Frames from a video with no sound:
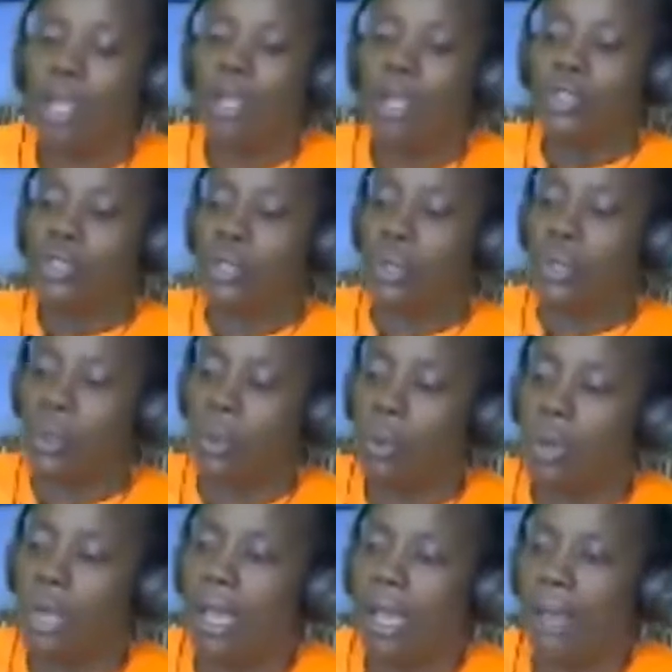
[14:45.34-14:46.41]
So,
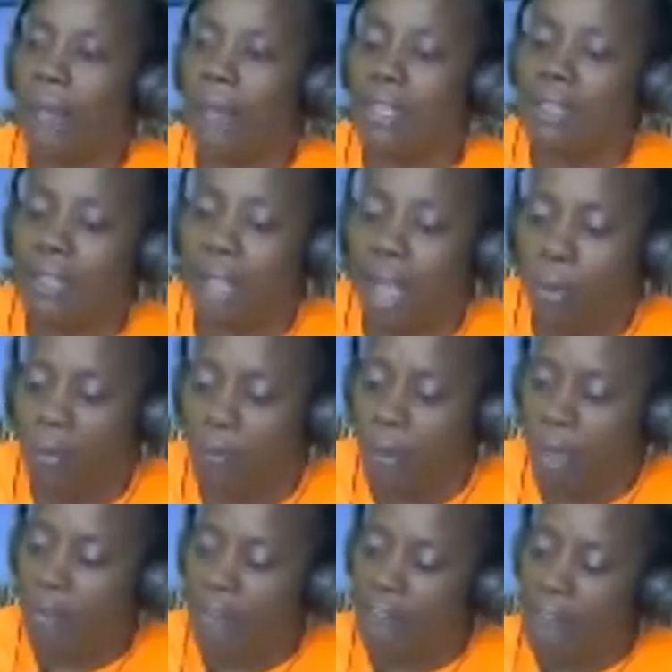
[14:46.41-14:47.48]
I mean,
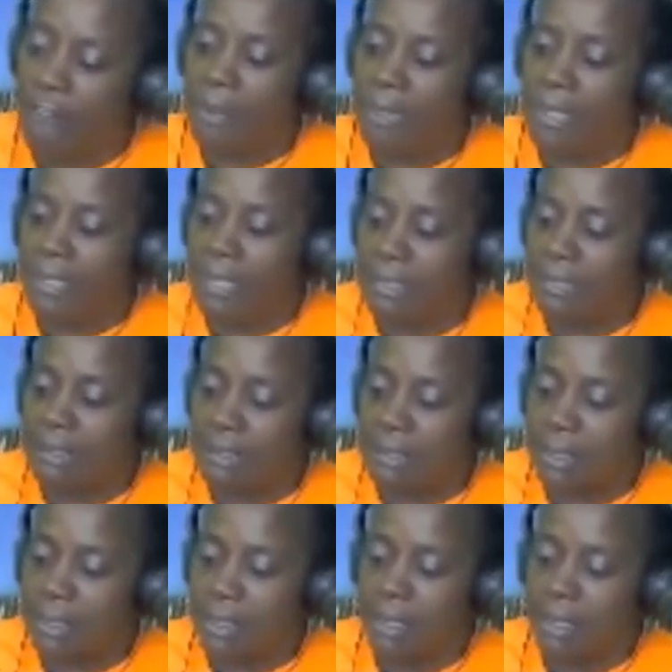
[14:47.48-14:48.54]
our families
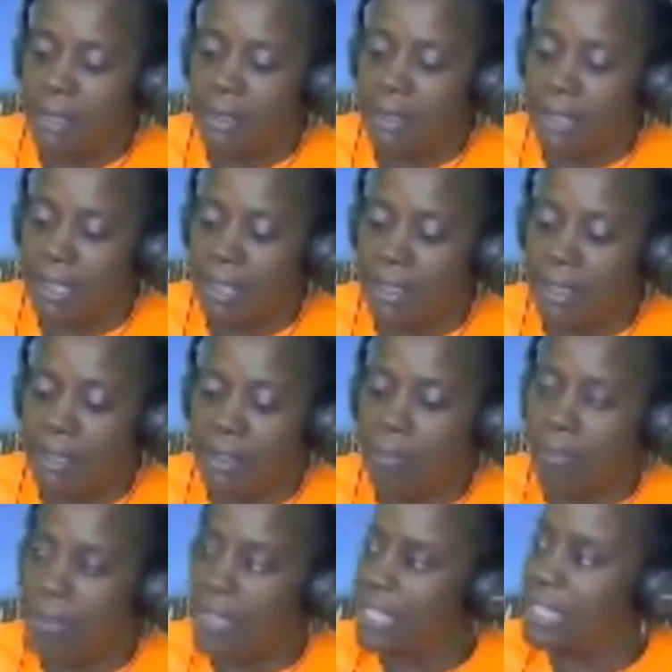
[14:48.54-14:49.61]
did the
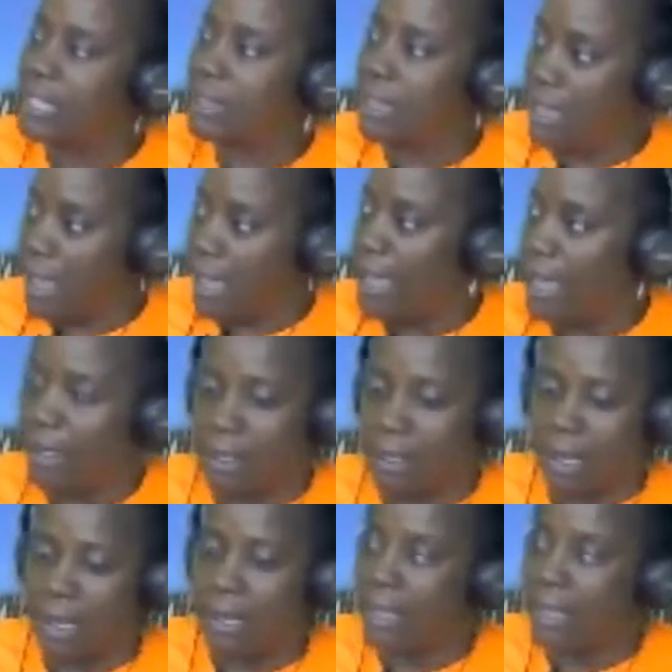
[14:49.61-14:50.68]
best they had,
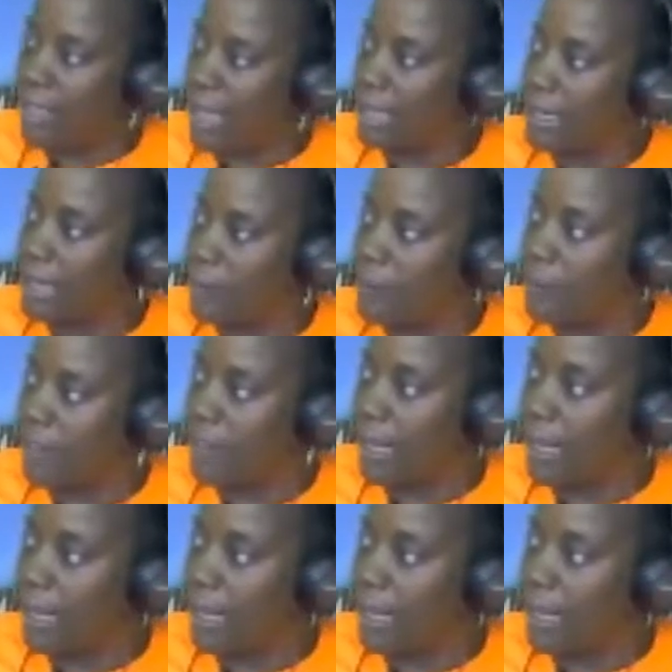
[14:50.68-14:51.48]
and I thank them for that.